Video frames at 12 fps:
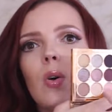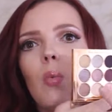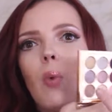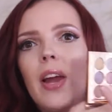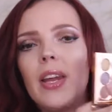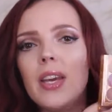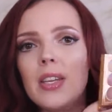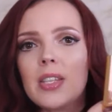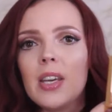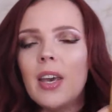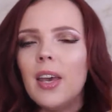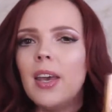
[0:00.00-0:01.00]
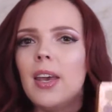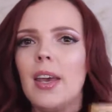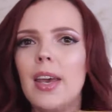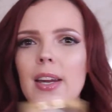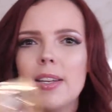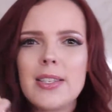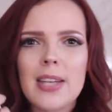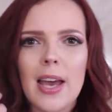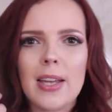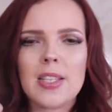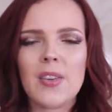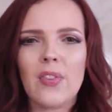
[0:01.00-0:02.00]
or wet it, it
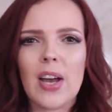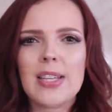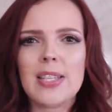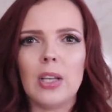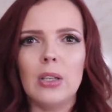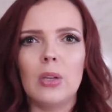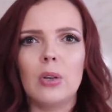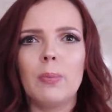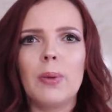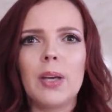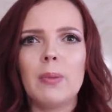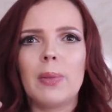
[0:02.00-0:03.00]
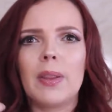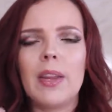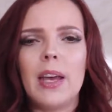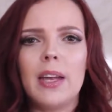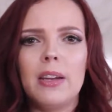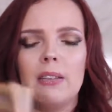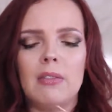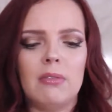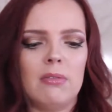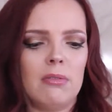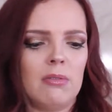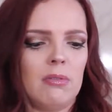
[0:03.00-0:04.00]
intensifies a little bit, but then
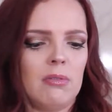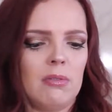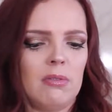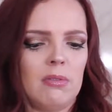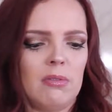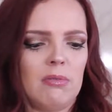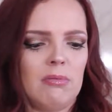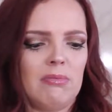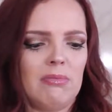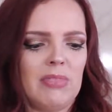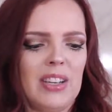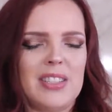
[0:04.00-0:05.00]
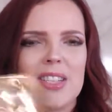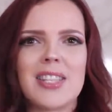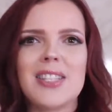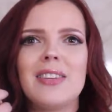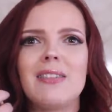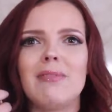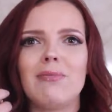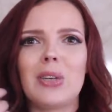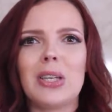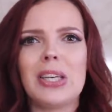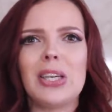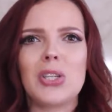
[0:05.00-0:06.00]
it doesn't
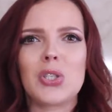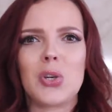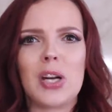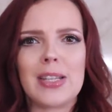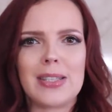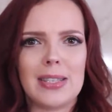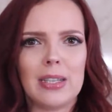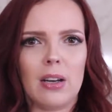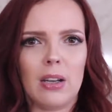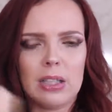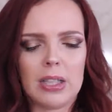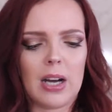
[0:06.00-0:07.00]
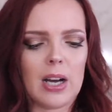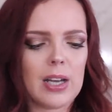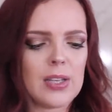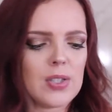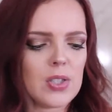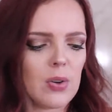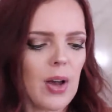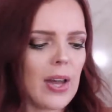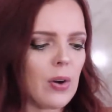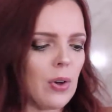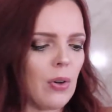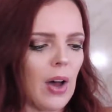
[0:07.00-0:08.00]
really translate on the eyes. So I
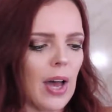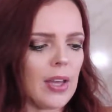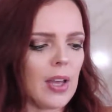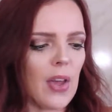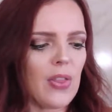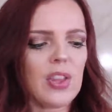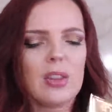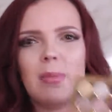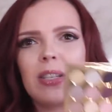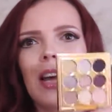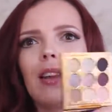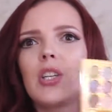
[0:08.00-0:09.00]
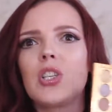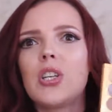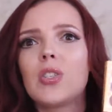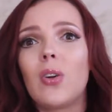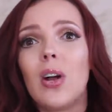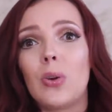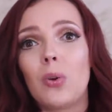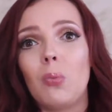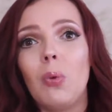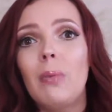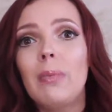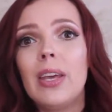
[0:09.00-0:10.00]
don't know, I think the metallic shades are
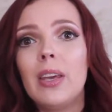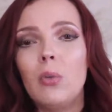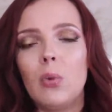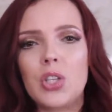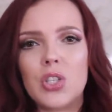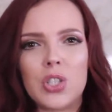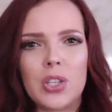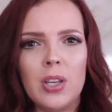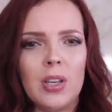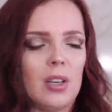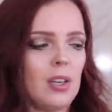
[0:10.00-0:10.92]
underwhelming, which